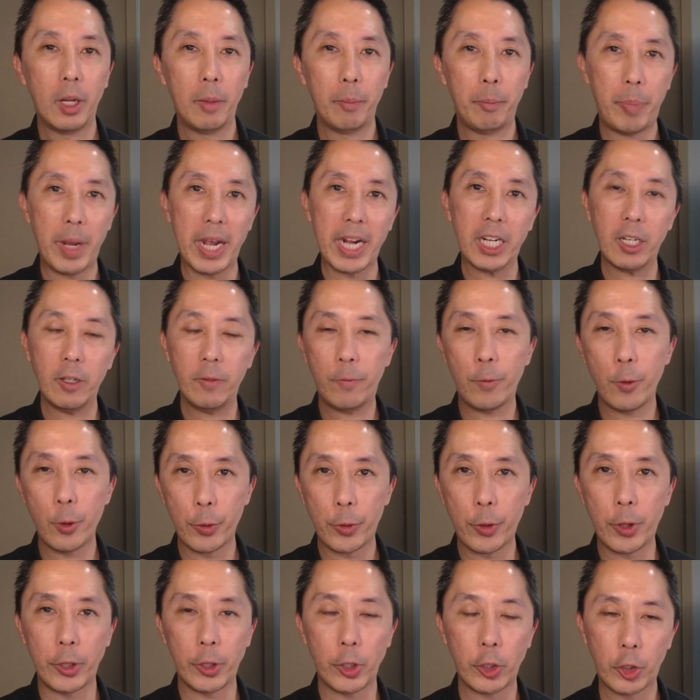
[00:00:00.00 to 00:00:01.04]
back and forth
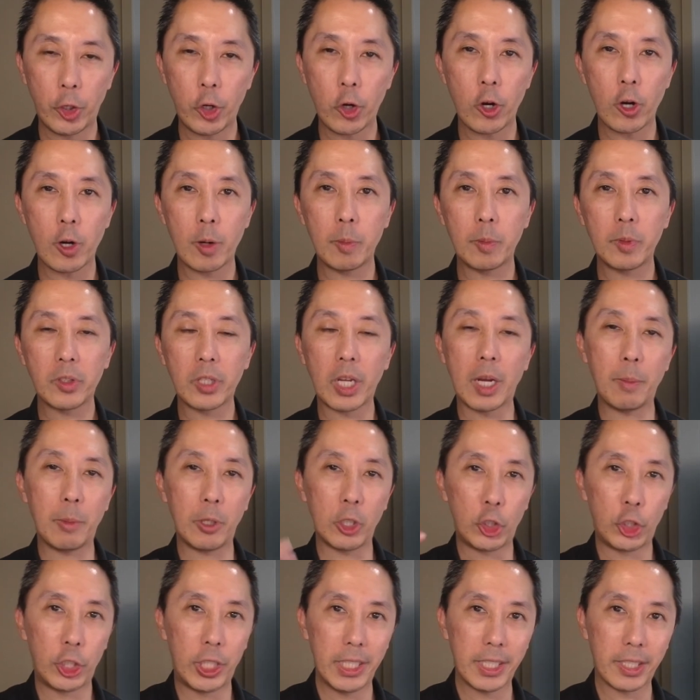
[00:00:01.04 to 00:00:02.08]
on the terms, how
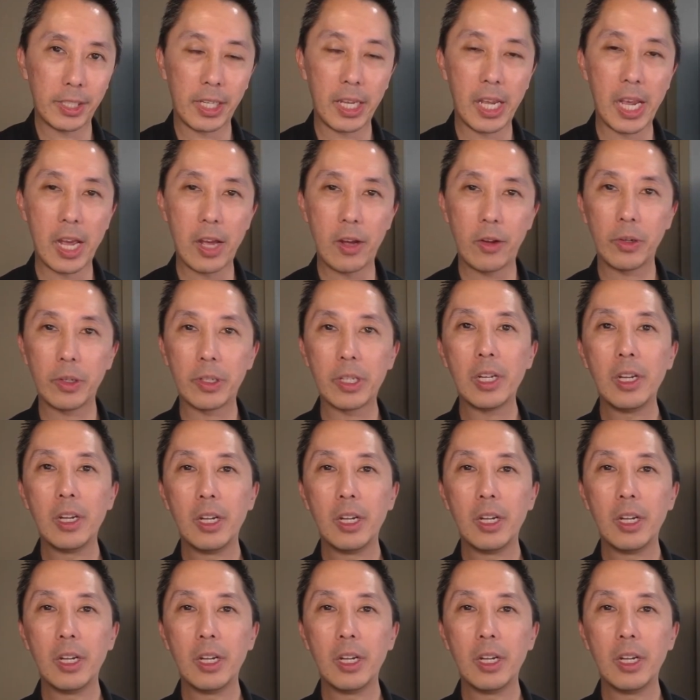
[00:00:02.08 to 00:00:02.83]
much discount,